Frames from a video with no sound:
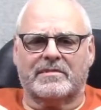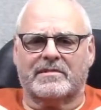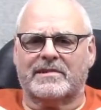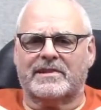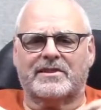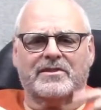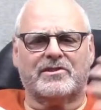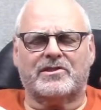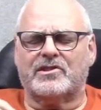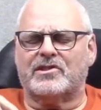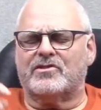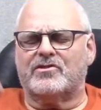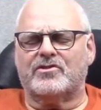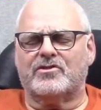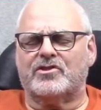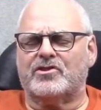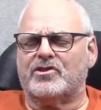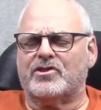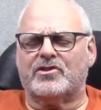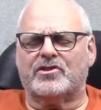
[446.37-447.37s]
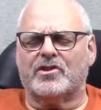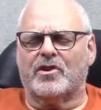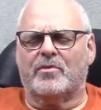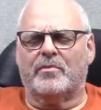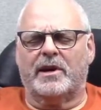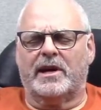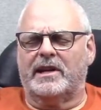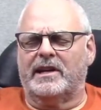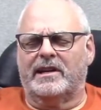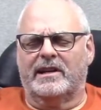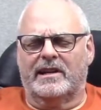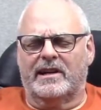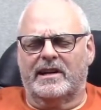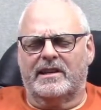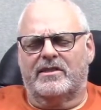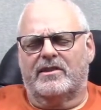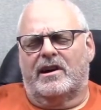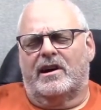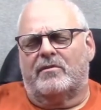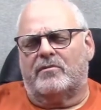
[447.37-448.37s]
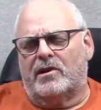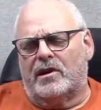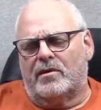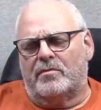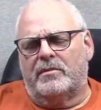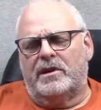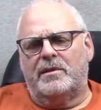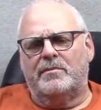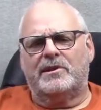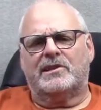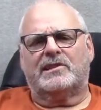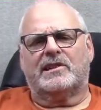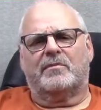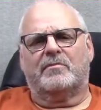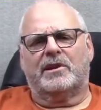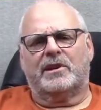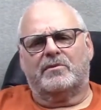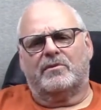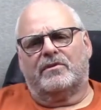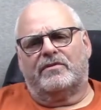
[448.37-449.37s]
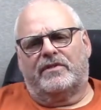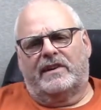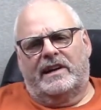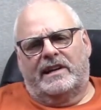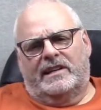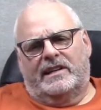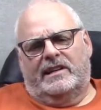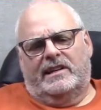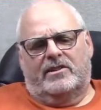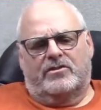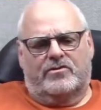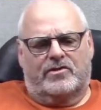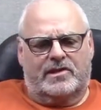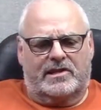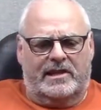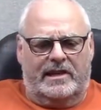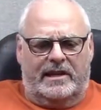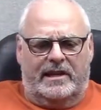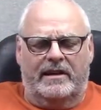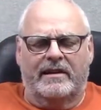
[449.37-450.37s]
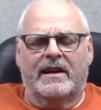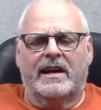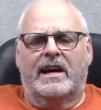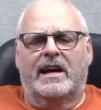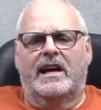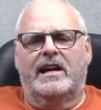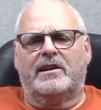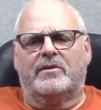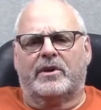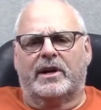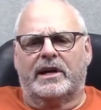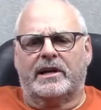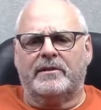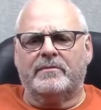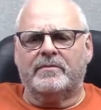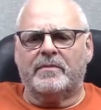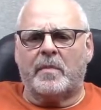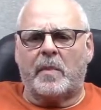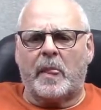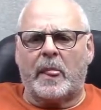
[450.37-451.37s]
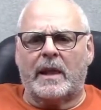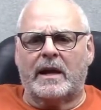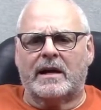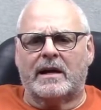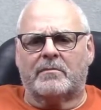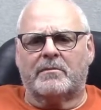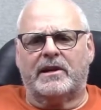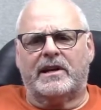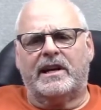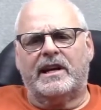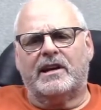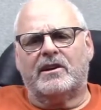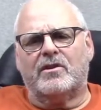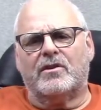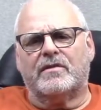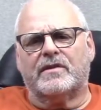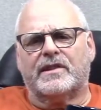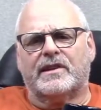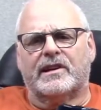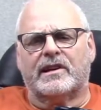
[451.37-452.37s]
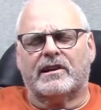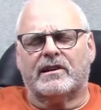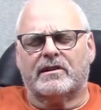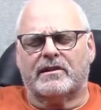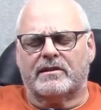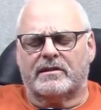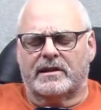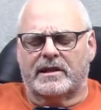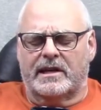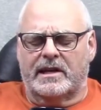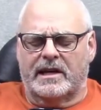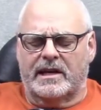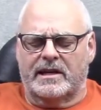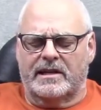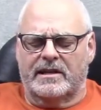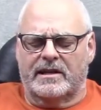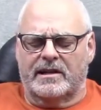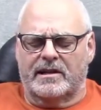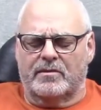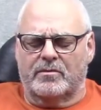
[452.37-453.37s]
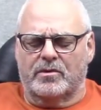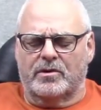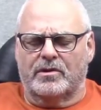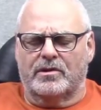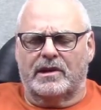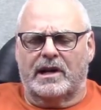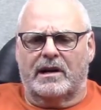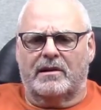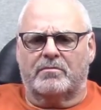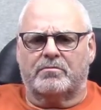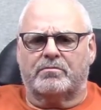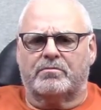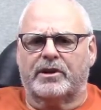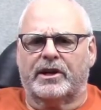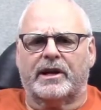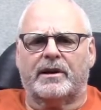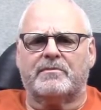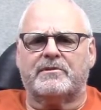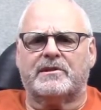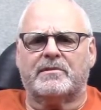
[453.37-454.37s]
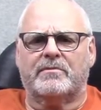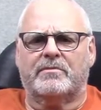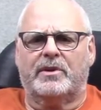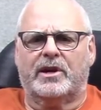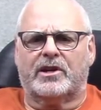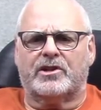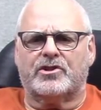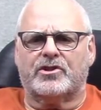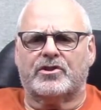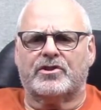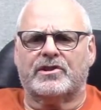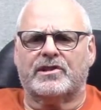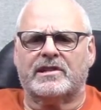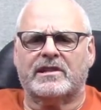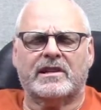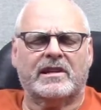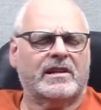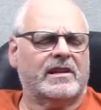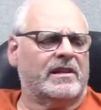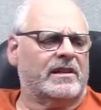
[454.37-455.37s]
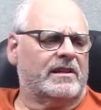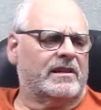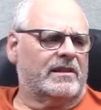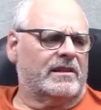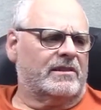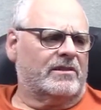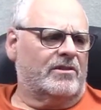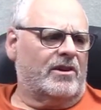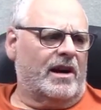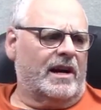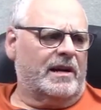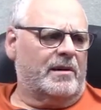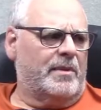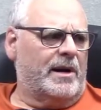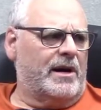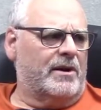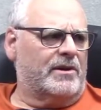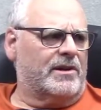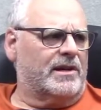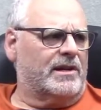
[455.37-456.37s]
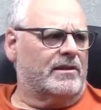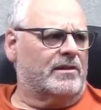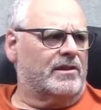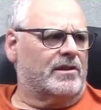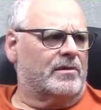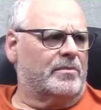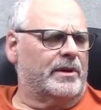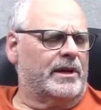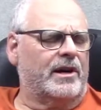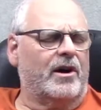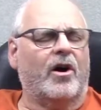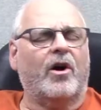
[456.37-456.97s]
There's just so many, and I thought, well, maybe somebody will find an interest in it. Anyway, I'm going to head over there, and I'll bring up some pictures, talk about it a little bit.